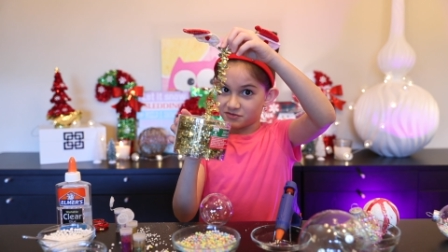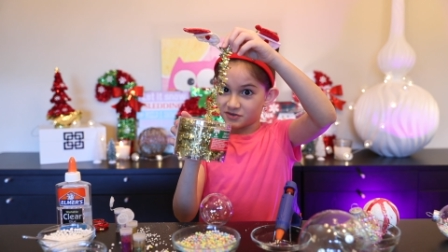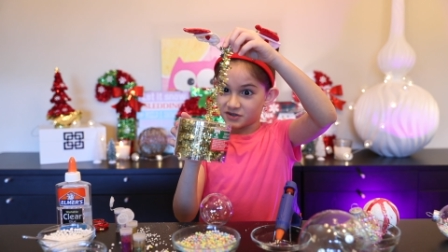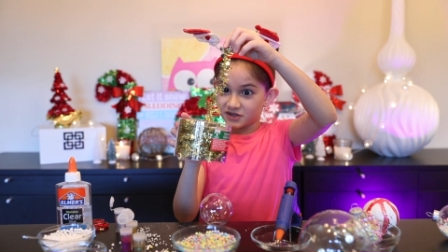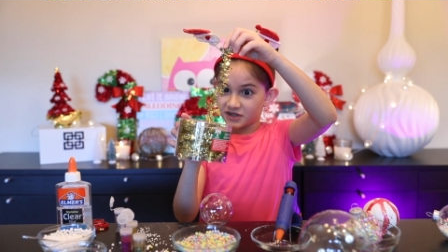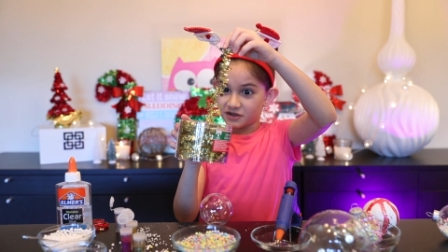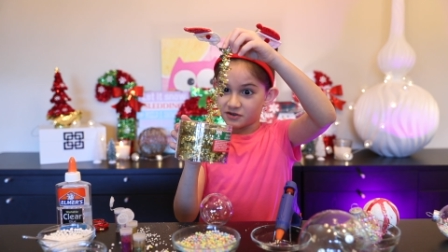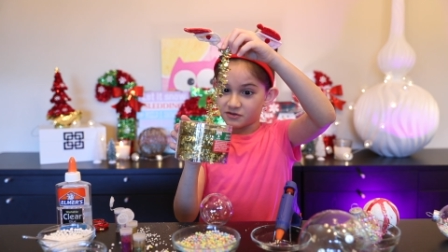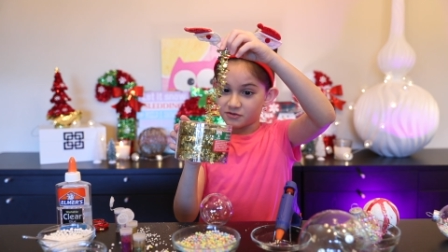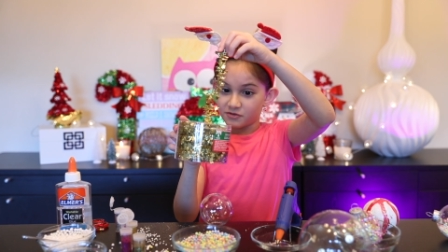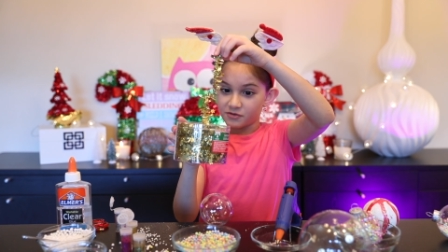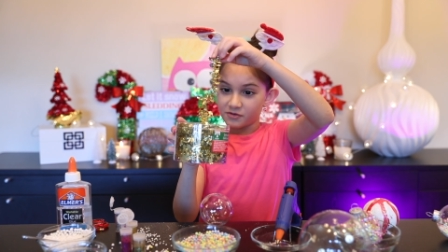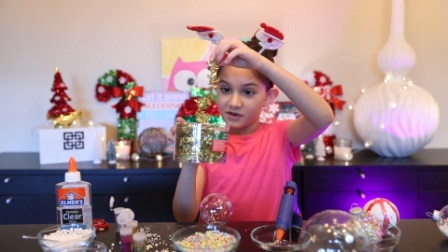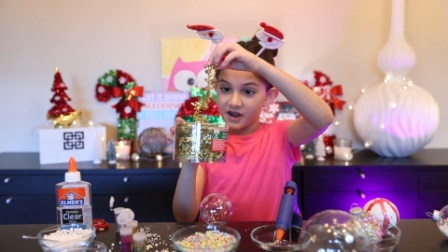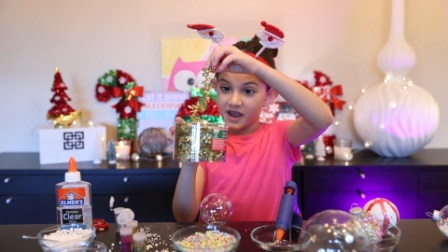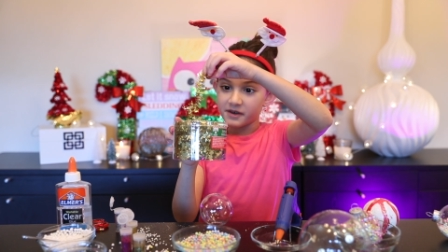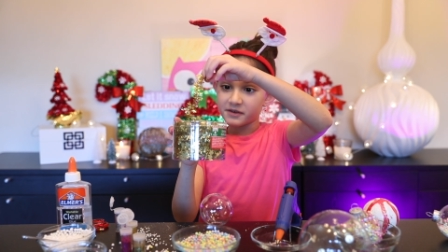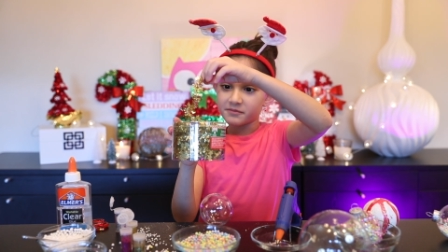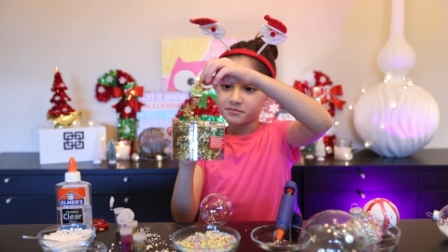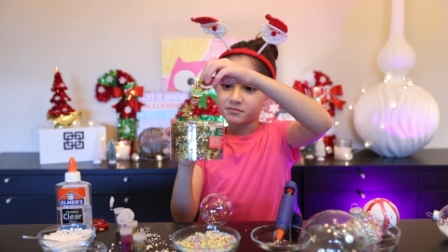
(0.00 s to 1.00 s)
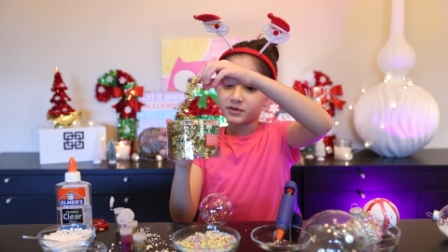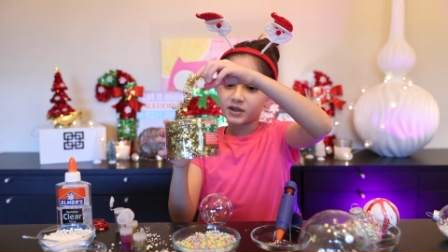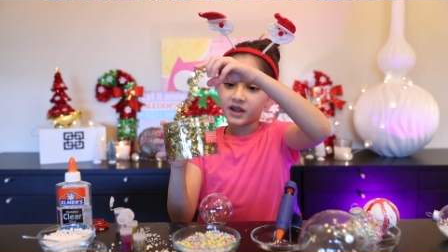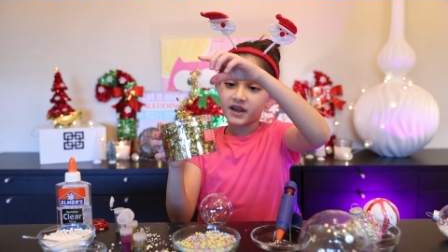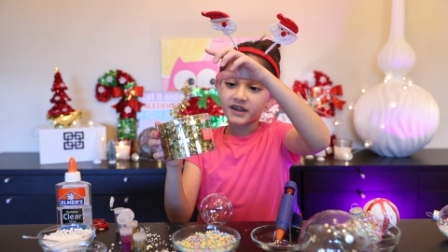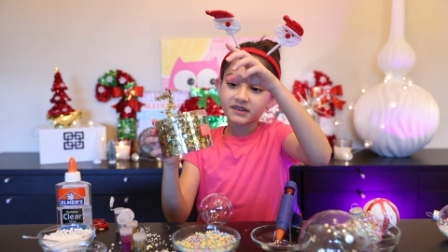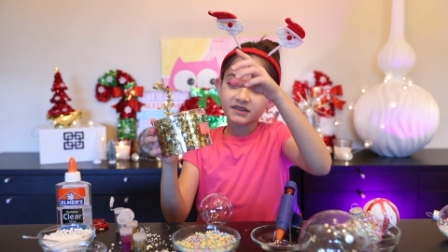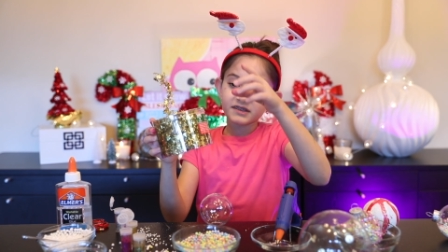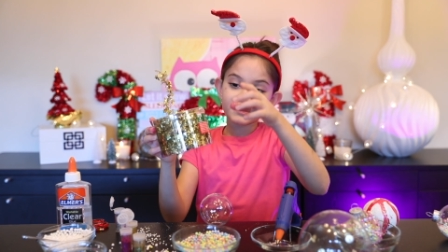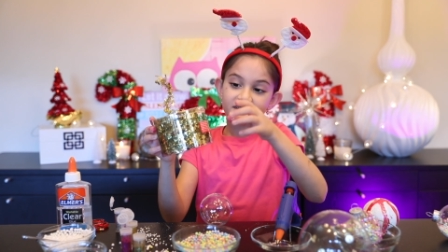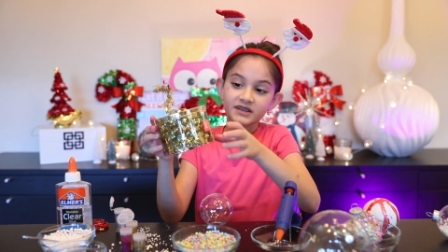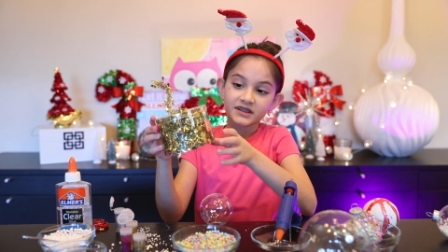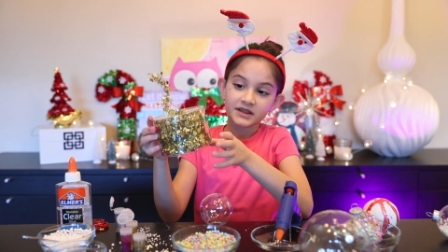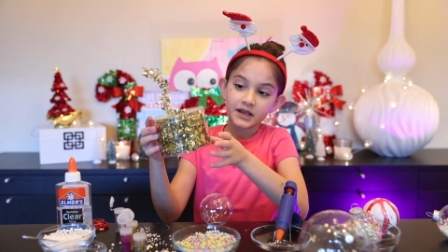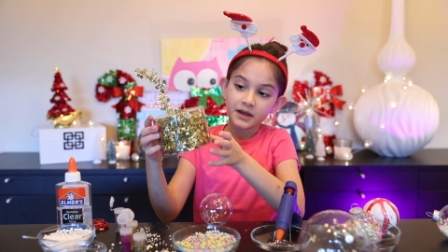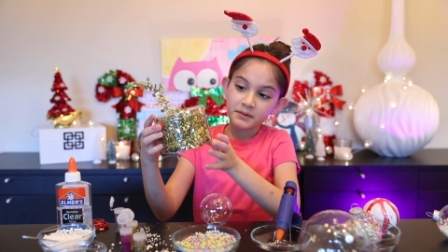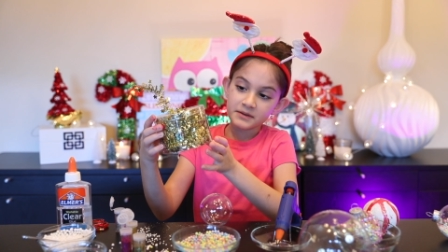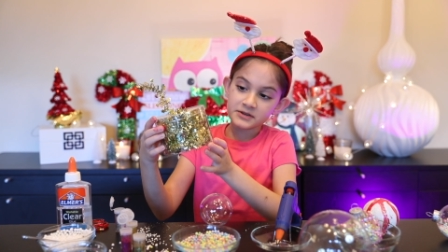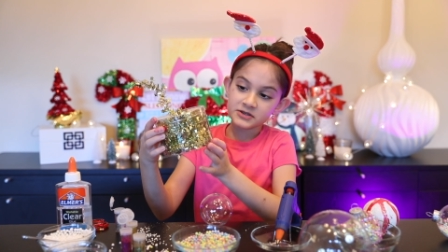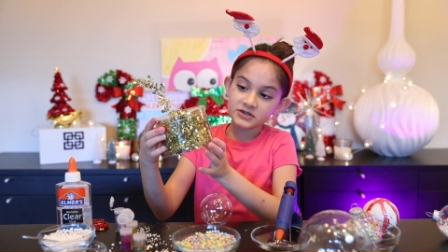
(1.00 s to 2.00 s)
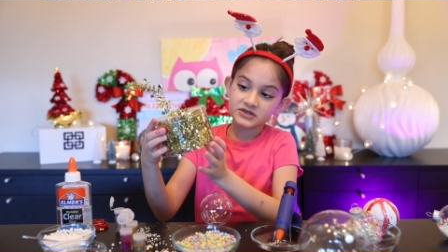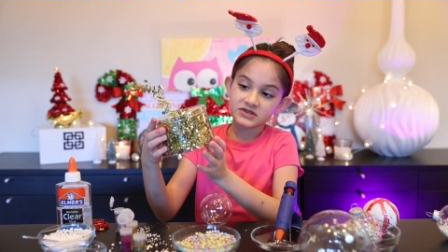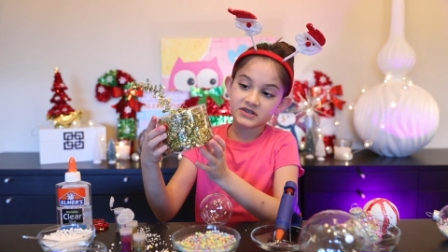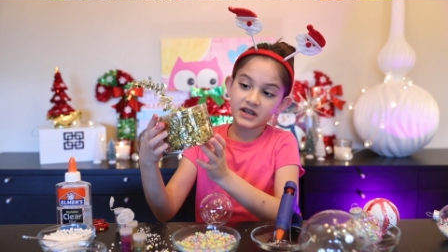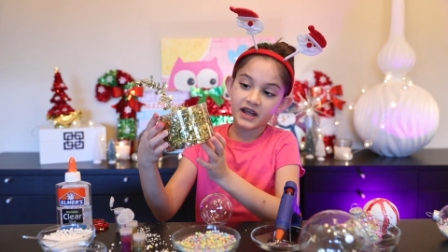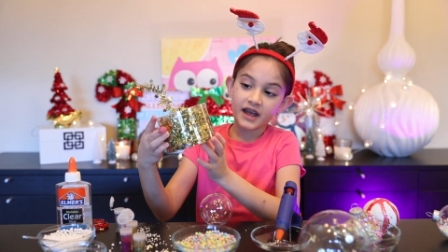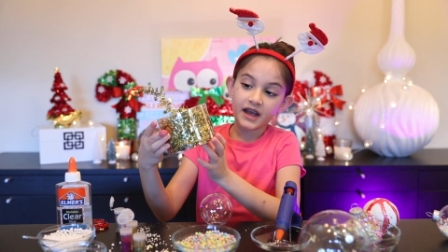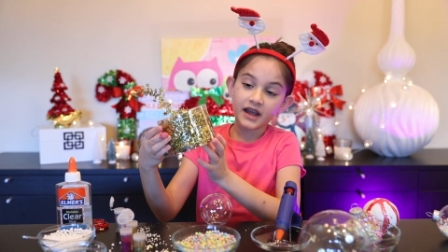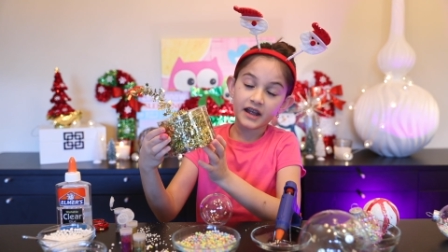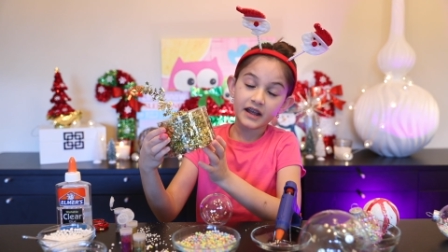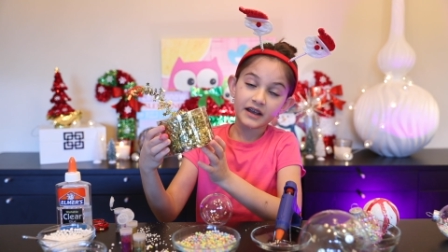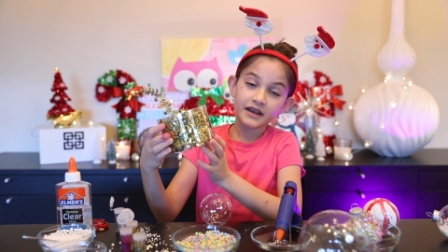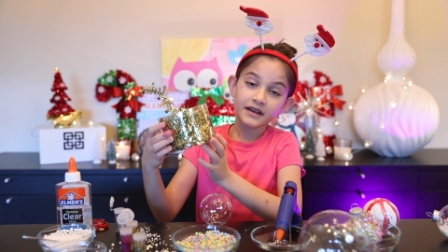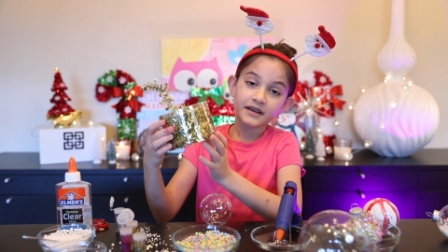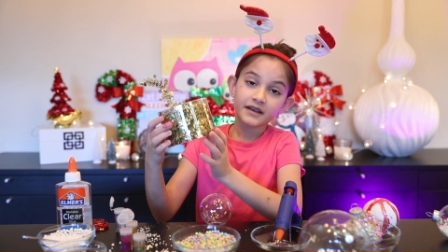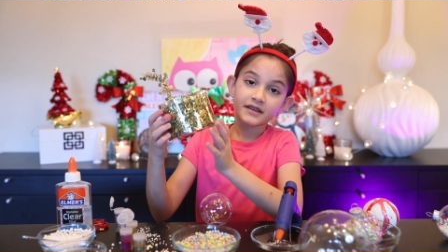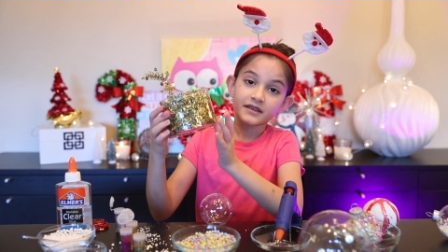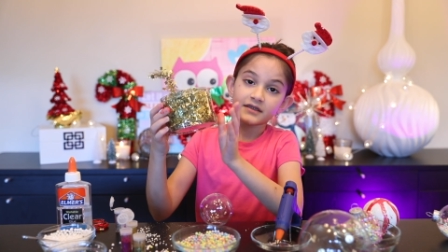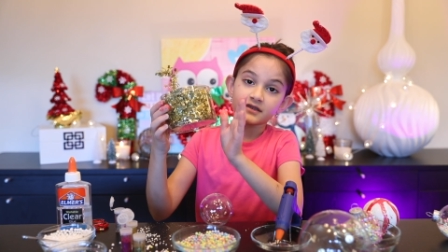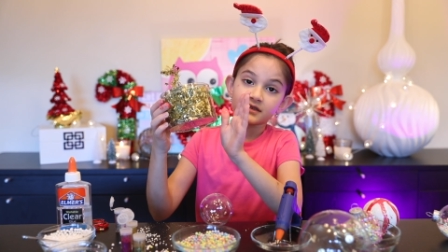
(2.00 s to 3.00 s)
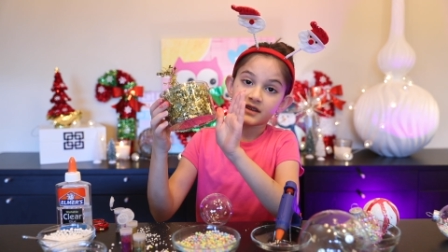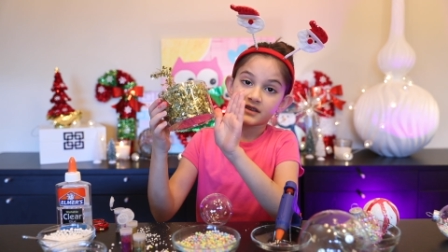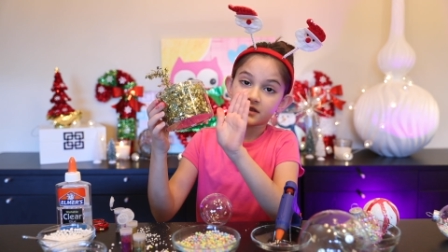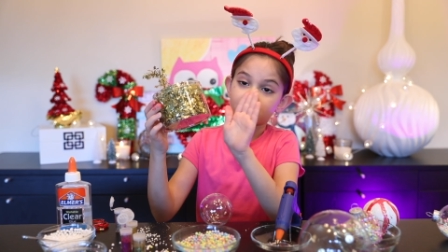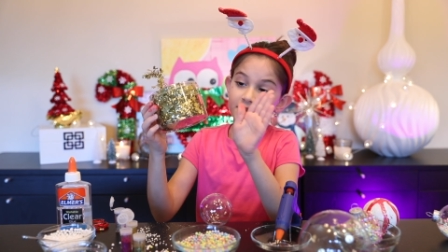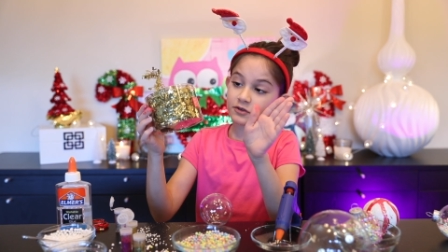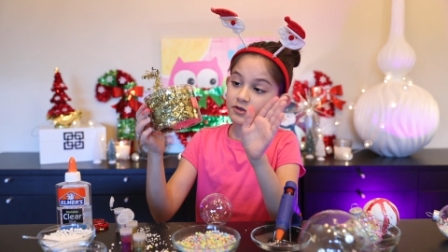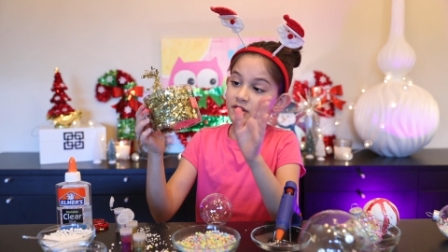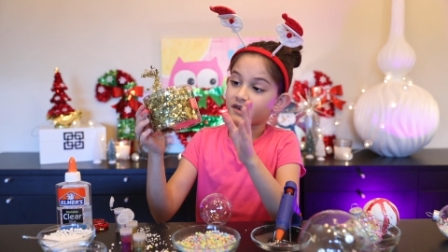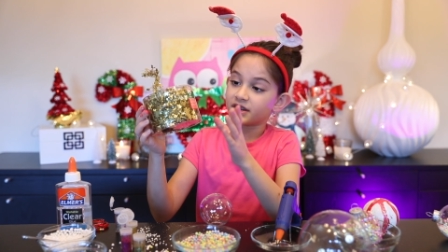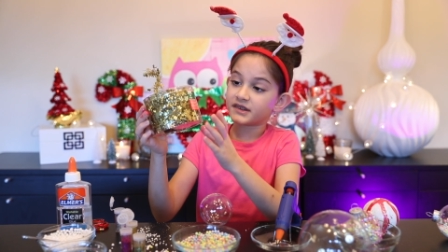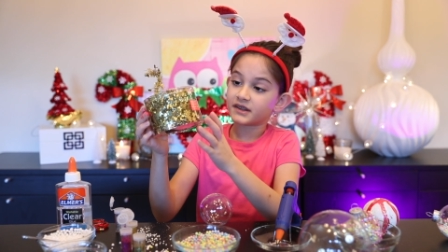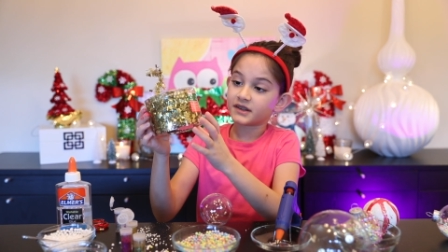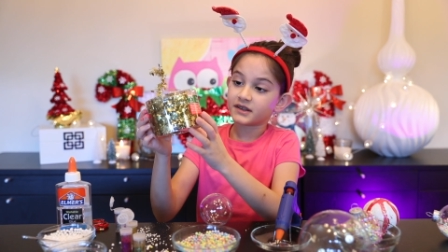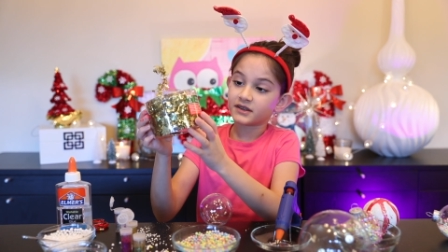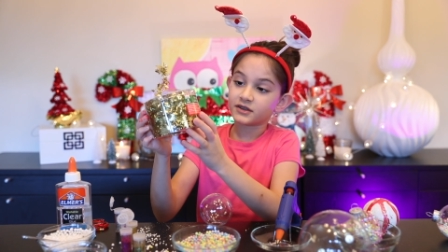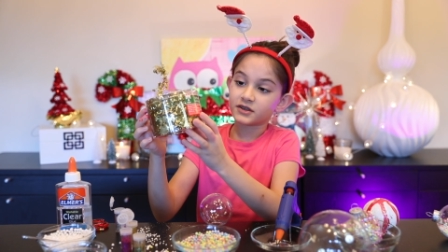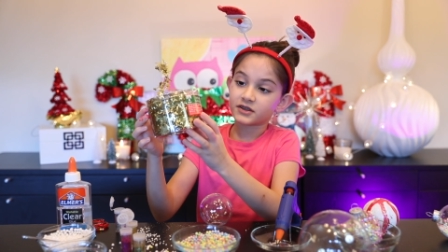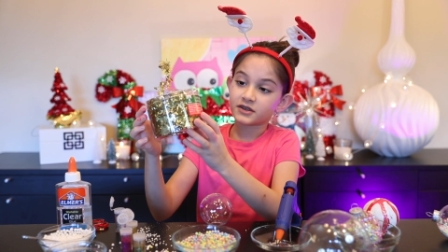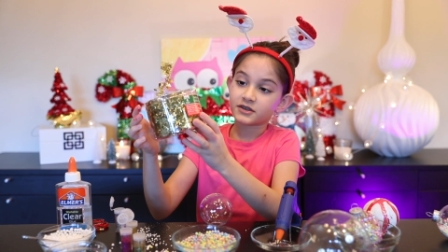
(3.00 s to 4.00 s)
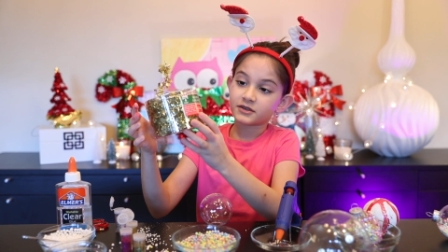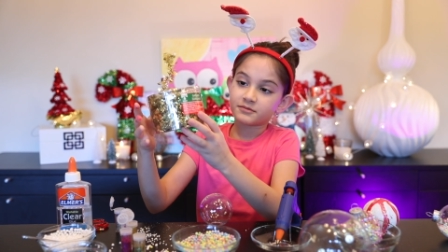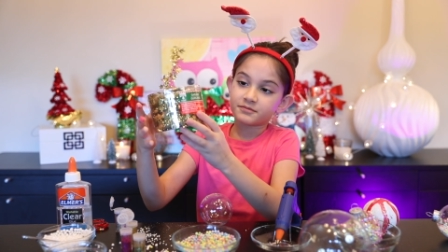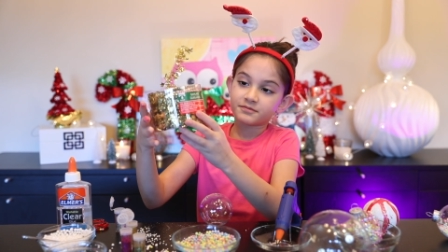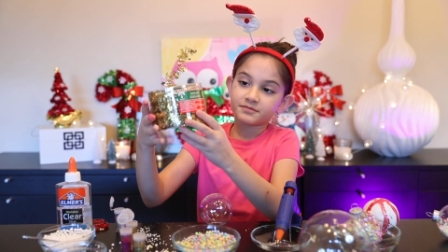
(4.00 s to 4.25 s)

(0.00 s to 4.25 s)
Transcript: really cool. And plus, let me just say, this is crazy. Look,